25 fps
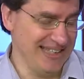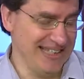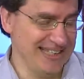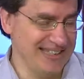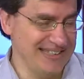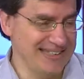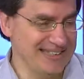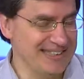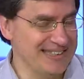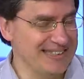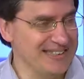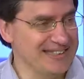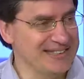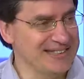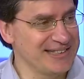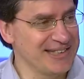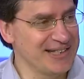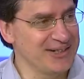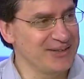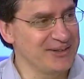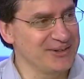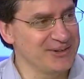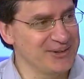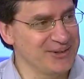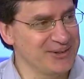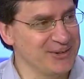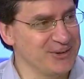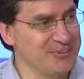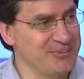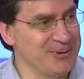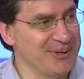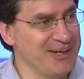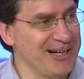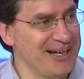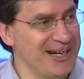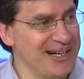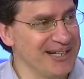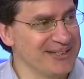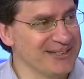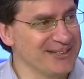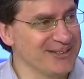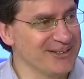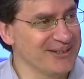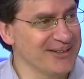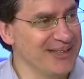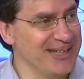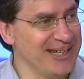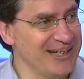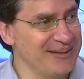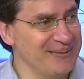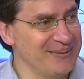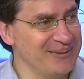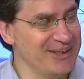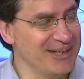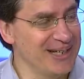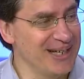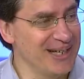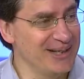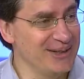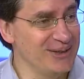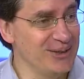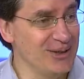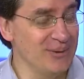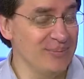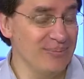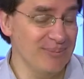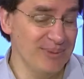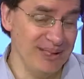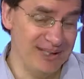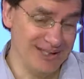like I said, the standards are super high, so you got to you got to do it.